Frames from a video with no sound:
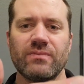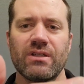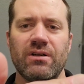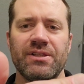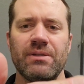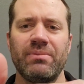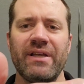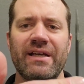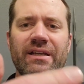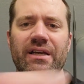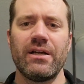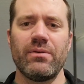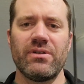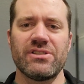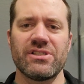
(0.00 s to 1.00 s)
the blade
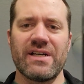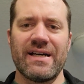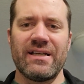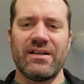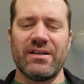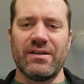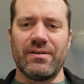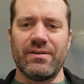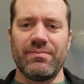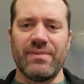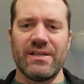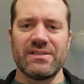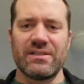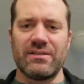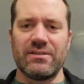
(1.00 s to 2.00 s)
here, which kind of
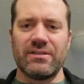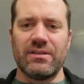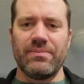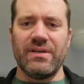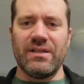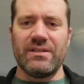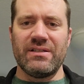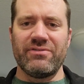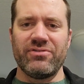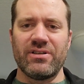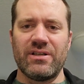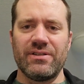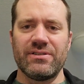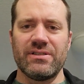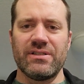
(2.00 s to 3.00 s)
makes it a little bit
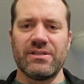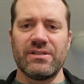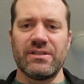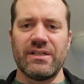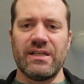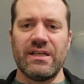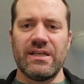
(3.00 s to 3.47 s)
difficult to